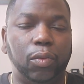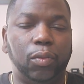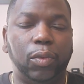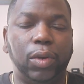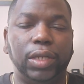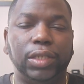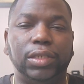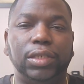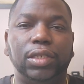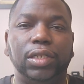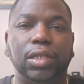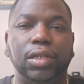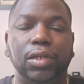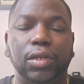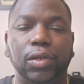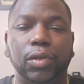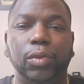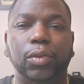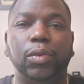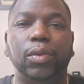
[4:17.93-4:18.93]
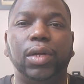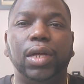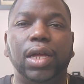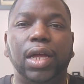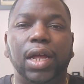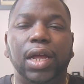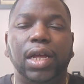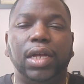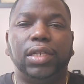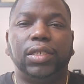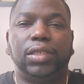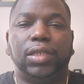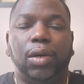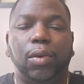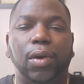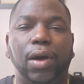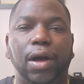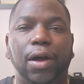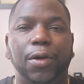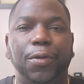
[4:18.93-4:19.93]
what's new.
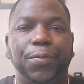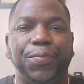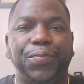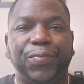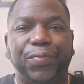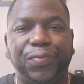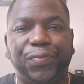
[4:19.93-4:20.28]
So